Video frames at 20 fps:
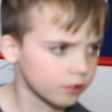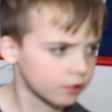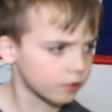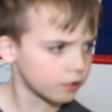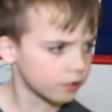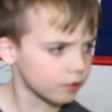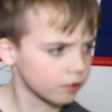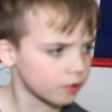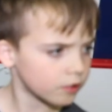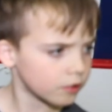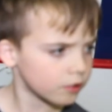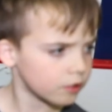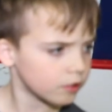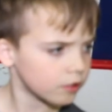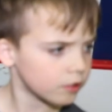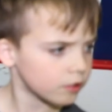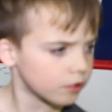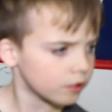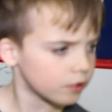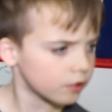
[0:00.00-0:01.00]

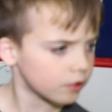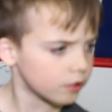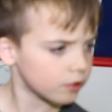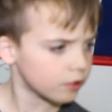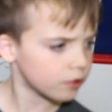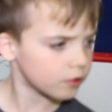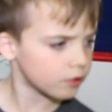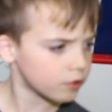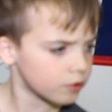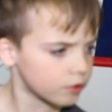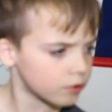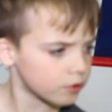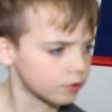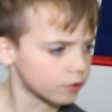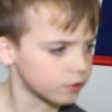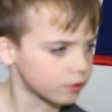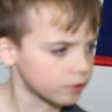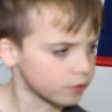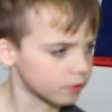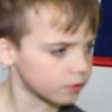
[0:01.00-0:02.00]

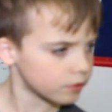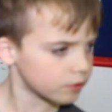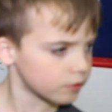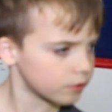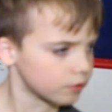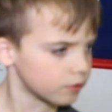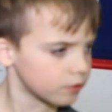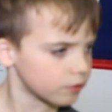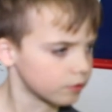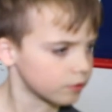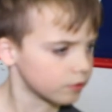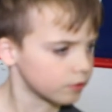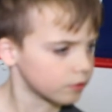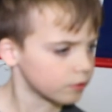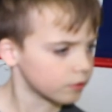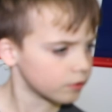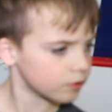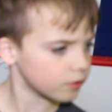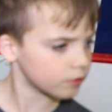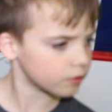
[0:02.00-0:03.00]

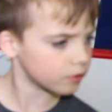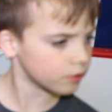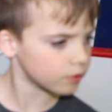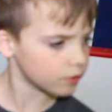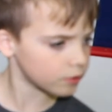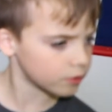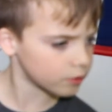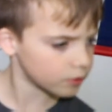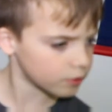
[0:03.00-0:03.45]
[no speech]